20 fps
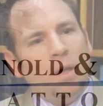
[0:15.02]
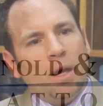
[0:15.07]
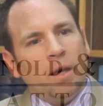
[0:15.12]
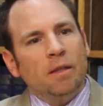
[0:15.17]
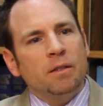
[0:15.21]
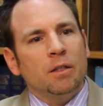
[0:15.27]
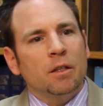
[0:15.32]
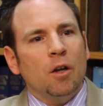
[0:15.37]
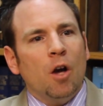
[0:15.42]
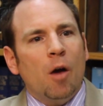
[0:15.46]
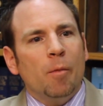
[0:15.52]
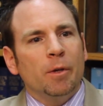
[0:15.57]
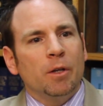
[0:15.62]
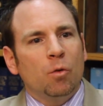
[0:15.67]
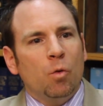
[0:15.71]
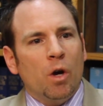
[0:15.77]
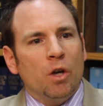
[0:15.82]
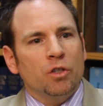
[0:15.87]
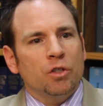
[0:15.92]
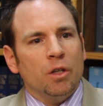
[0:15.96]
Yeah, it's a common
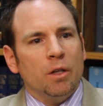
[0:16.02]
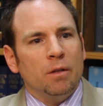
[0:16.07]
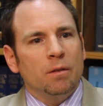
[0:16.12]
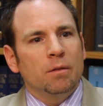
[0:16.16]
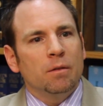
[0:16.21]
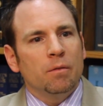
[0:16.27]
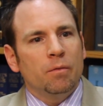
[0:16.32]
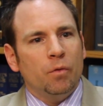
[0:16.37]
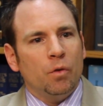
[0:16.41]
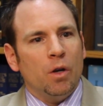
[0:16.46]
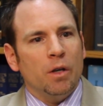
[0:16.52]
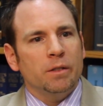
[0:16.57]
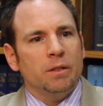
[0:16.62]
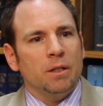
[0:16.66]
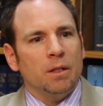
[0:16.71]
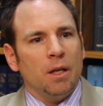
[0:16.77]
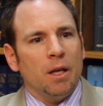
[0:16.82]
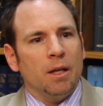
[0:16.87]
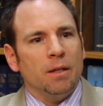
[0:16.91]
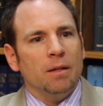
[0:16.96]
question for us
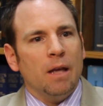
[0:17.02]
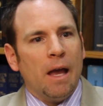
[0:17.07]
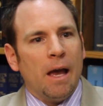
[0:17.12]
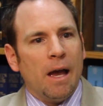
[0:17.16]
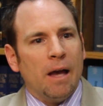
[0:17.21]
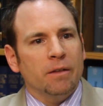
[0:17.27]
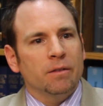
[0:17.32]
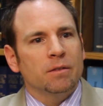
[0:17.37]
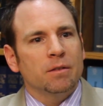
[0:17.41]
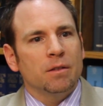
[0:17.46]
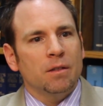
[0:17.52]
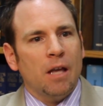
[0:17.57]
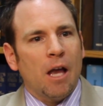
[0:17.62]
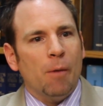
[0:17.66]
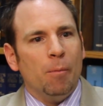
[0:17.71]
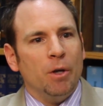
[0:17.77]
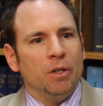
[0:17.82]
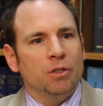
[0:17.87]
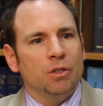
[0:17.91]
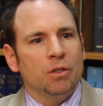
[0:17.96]
to get asked
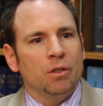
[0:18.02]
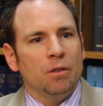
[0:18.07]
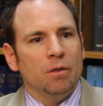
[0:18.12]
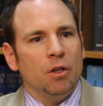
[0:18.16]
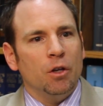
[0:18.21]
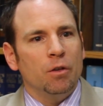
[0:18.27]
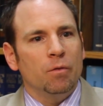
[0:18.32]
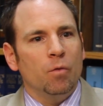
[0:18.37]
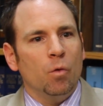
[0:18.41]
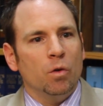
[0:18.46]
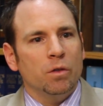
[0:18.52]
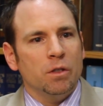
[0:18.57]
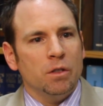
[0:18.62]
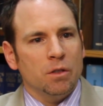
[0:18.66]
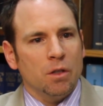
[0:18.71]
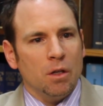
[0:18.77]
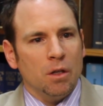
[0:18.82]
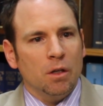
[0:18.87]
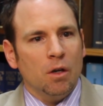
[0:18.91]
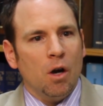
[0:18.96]
how much their divorce
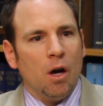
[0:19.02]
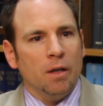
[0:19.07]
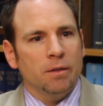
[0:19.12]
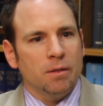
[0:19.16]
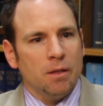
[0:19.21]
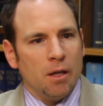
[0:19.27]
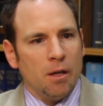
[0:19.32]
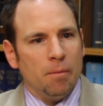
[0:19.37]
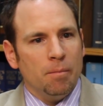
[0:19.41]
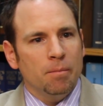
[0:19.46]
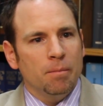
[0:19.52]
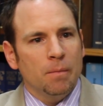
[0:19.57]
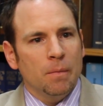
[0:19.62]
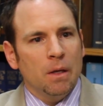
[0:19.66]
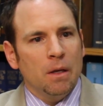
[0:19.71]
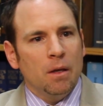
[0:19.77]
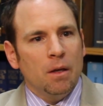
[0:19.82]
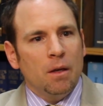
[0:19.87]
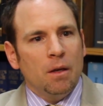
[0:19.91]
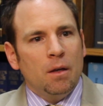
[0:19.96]
is going to cost them.
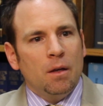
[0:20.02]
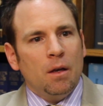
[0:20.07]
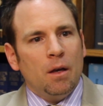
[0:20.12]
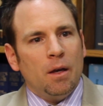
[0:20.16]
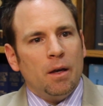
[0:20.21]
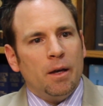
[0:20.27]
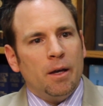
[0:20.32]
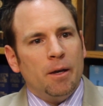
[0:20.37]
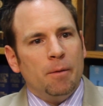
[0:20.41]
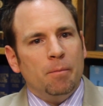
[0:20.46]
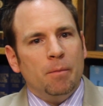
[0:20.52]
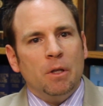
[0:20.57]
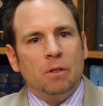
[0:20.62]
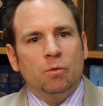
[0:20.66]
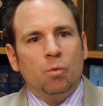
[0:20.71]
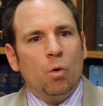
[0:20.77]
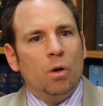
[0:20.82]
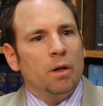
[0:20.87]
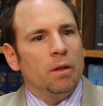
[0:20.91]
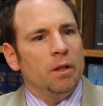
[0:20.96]
Um,
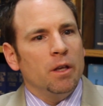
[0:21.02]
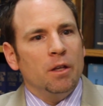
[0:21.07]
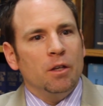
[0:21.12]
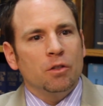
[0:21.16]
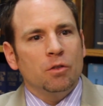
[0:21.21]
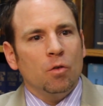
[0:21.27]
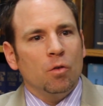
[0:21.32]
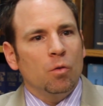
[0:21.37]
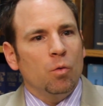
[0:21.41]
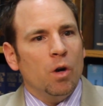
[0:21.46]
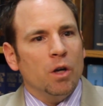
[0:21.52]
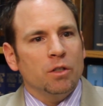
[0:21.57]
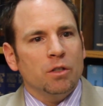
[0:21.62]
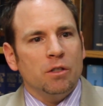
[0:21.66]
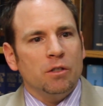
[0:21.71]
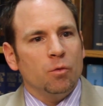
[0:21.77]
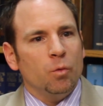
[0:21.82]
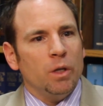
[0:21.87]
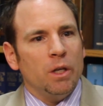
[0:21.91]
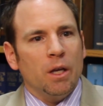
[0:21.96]
it's one of the initial
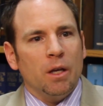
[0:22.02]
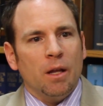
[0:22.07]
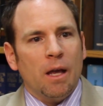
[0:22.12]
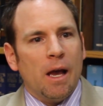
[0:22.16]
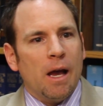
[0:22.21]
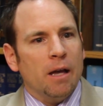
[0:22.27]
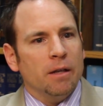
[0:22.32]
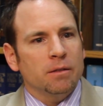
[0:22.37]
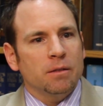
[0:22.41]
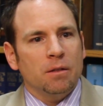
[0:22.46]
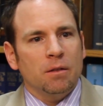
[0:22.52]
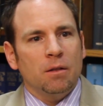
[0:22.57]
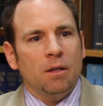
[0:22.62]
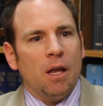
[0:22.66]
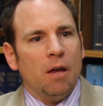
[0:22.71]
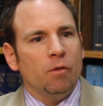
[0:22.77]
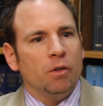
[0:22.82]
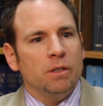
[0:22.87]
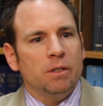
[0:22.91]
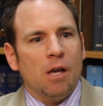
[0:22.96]
questions we get asked.
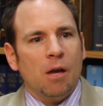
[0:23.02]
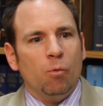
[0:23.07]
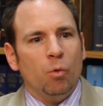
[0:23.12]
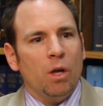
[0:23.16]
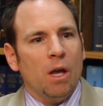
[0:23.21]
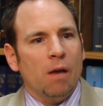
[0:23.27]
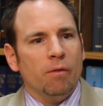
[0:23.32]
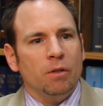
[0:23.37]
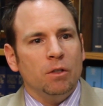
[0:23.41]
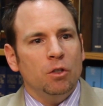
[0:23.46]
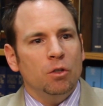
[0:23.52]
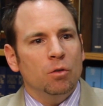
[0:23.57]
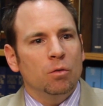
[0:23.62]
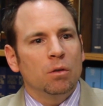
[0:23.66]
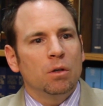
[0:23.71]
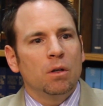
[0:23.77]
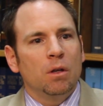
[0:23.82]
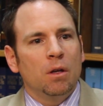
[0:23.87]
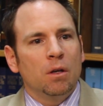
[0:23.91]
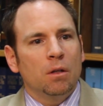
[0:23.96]
Every time we have a
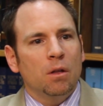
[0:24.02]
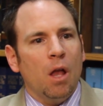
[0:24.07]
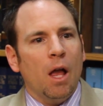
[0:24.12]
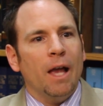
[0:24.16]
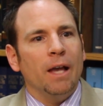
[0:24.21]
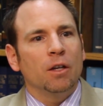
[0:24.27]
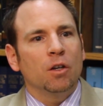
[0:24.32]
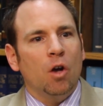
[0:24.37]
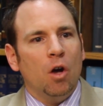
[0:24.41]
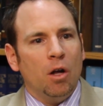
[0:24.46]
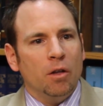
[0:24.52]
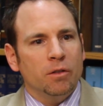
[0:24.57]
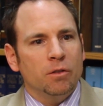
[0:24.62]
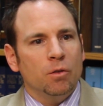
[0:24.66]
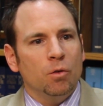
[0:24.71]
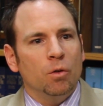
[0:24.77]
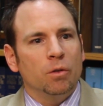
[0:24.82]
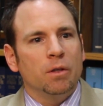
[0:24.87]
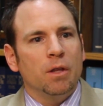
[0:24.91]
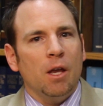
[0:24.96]
new client
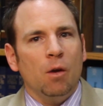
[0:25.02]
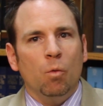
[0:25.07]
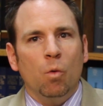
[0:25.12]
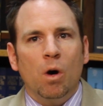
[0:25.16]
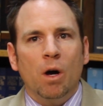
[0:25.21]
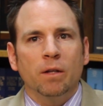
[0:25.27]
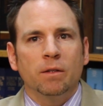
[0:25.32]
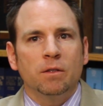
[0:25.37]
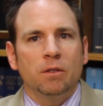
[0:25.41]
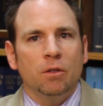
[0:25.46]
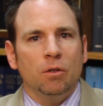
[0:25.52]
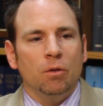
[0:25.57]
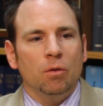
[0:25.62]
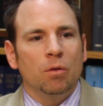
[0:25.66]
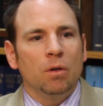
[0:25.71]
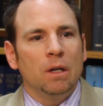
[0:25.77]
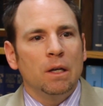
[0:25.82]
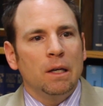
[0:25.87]
consult, they want to